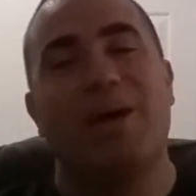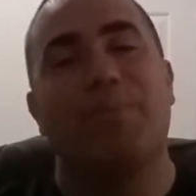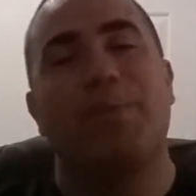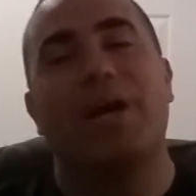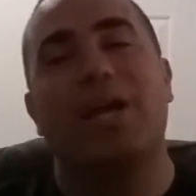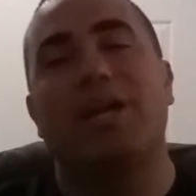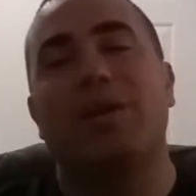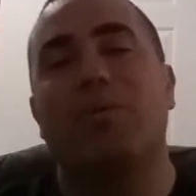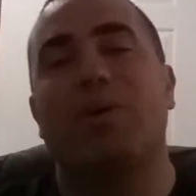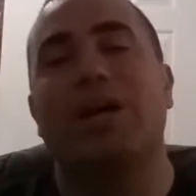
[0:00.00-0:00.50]

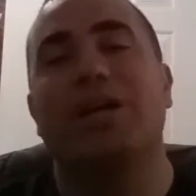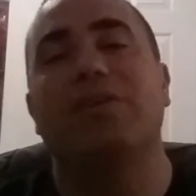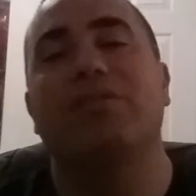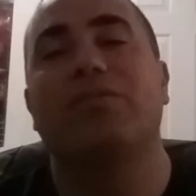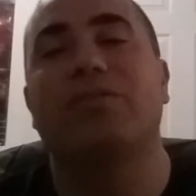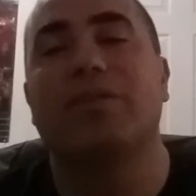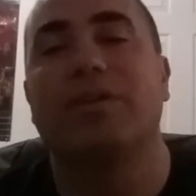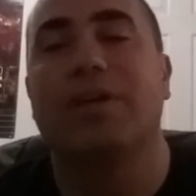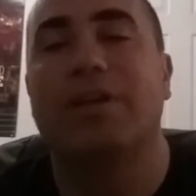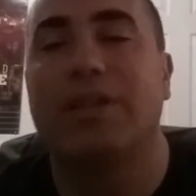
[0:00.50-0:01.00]
But
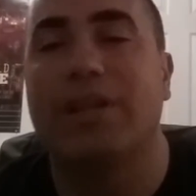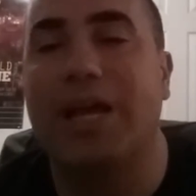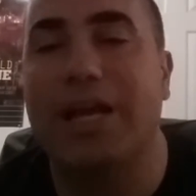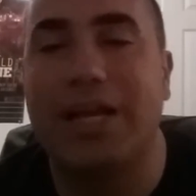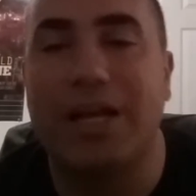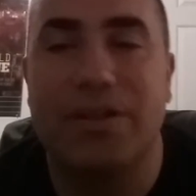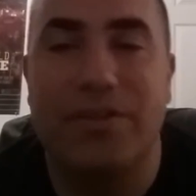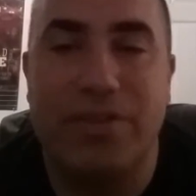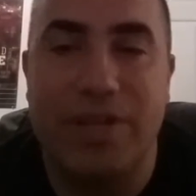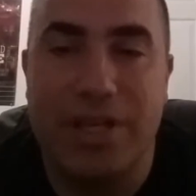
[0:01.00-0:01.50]
anyways,
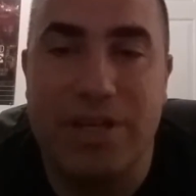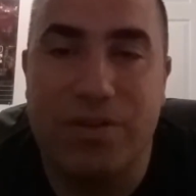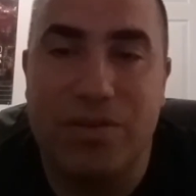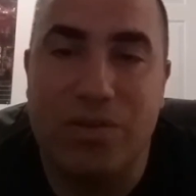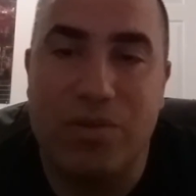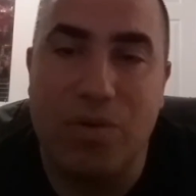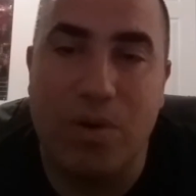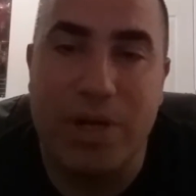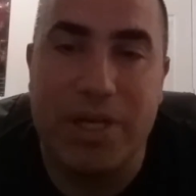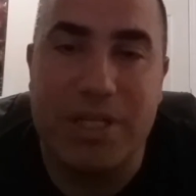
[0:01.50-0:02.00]
like I said,
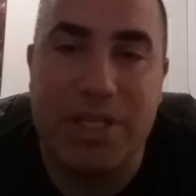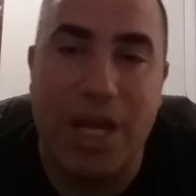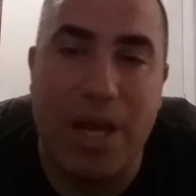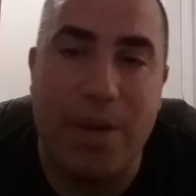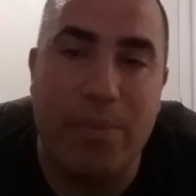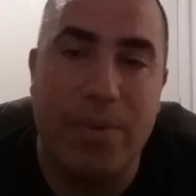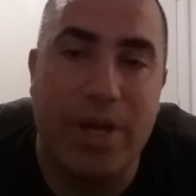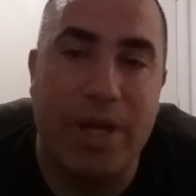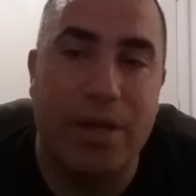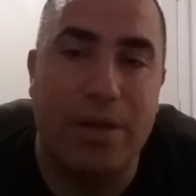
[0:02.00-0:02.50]
it's story
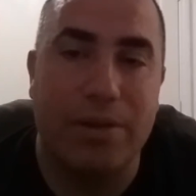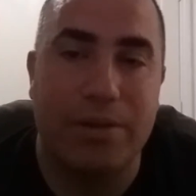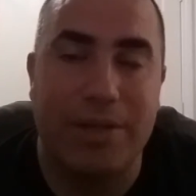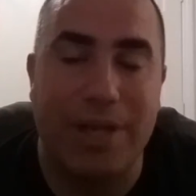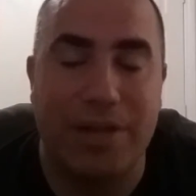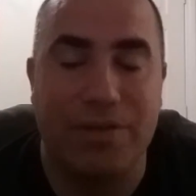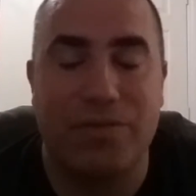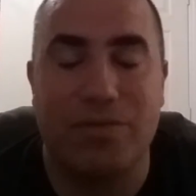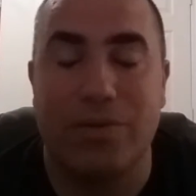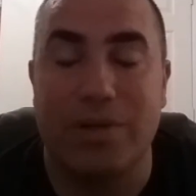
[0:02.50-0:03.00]
time. Well,
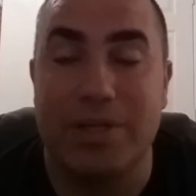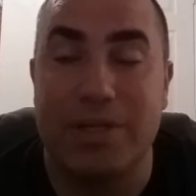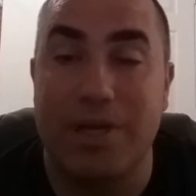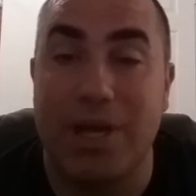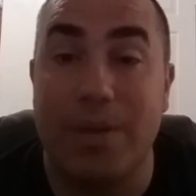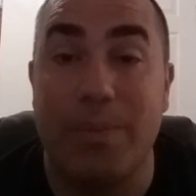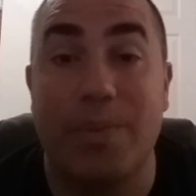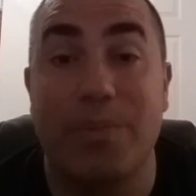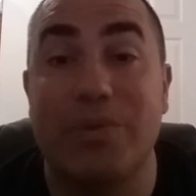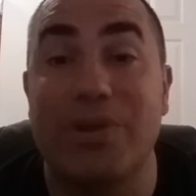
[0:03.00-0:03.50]
not story
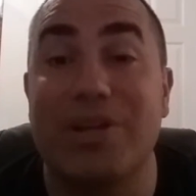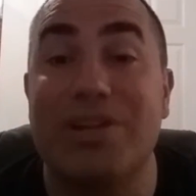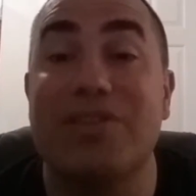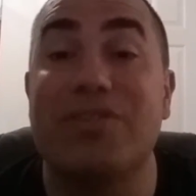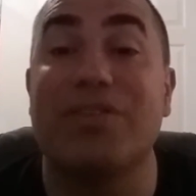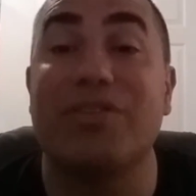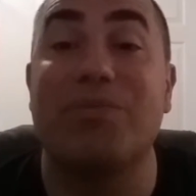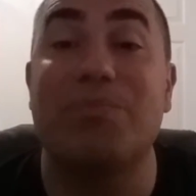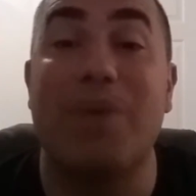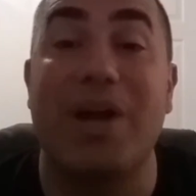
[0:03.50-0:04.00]
time. I'm sorry.
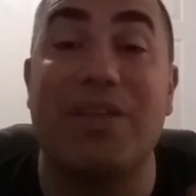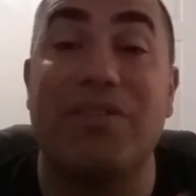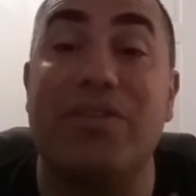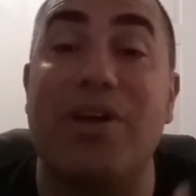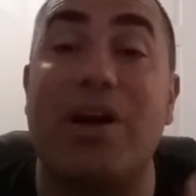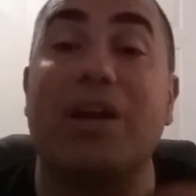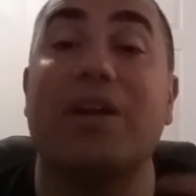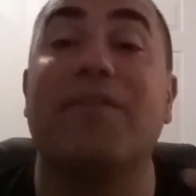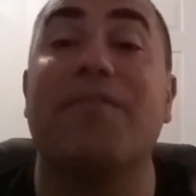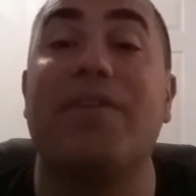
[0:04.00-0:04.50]
This is my
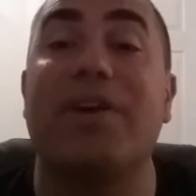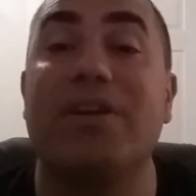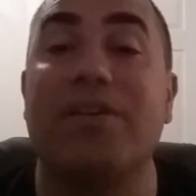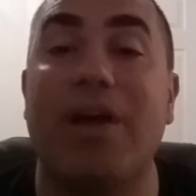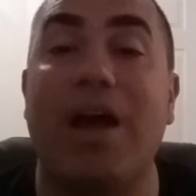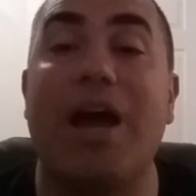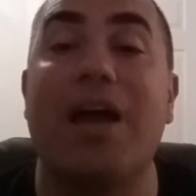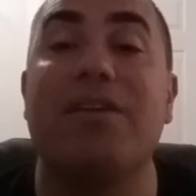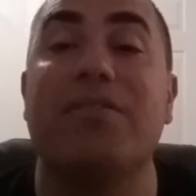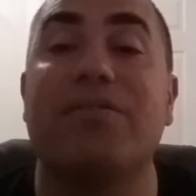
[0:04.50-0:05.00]
Song of
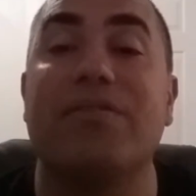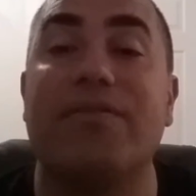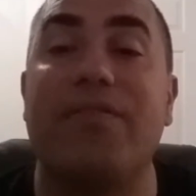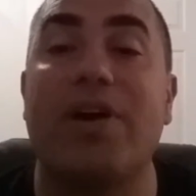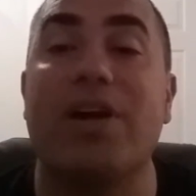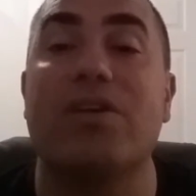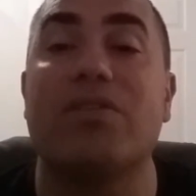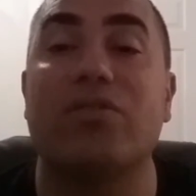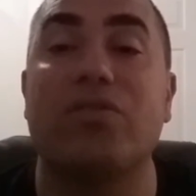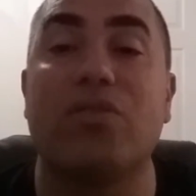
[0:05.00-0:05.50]
Ice and
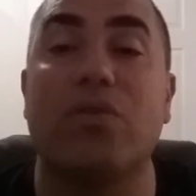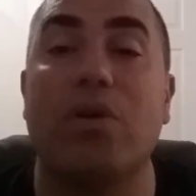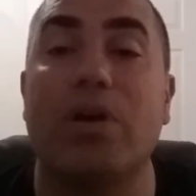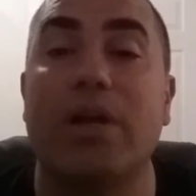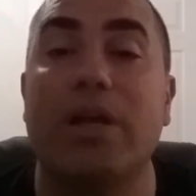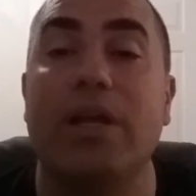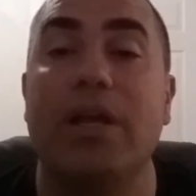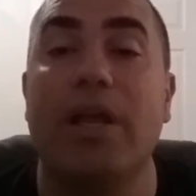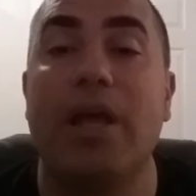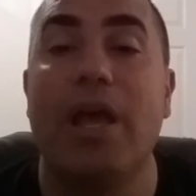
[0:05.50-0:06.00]
Fire
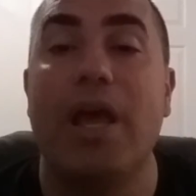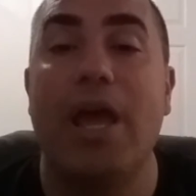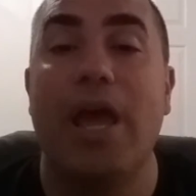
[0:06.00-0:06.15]
story.